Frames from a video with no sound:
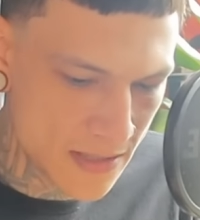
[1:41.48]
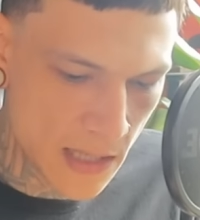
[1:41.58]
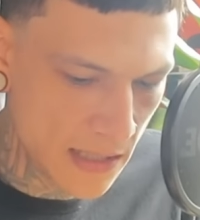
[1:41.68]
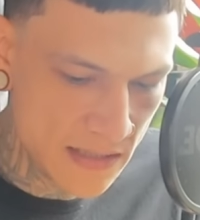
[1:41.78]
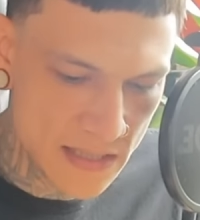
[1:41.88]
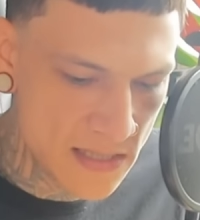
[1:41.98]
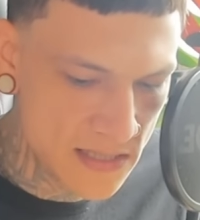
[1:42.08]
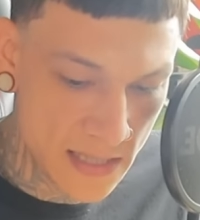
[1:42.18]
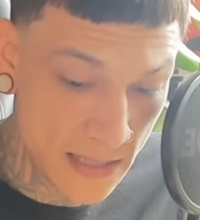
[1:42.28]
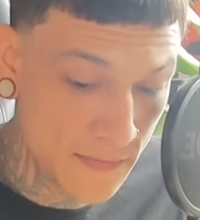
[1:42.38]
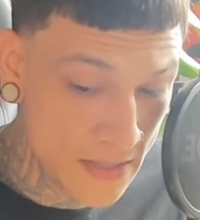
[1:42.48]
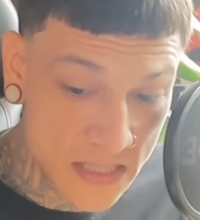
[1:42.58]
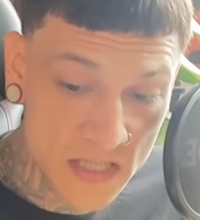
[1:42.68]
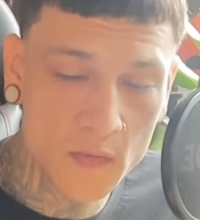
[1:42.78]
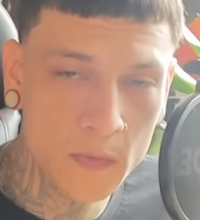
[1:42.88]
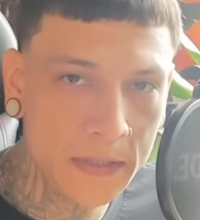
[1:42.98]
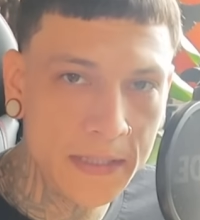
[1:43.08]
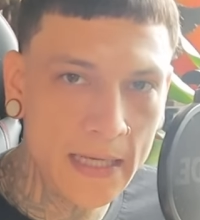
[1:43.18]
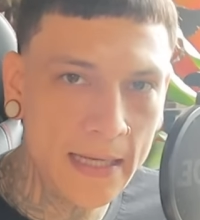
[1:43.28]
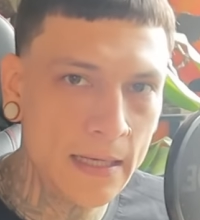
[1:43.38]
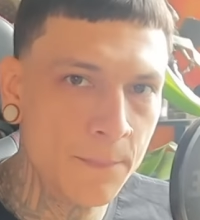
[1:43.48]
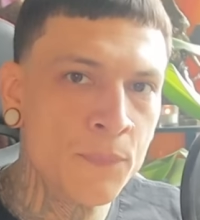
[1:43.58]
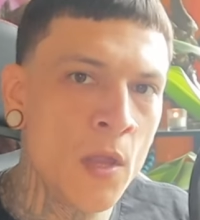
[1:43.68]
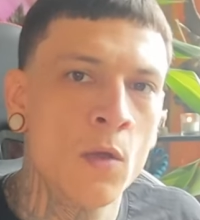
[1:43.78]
It's like this is it. This is really it.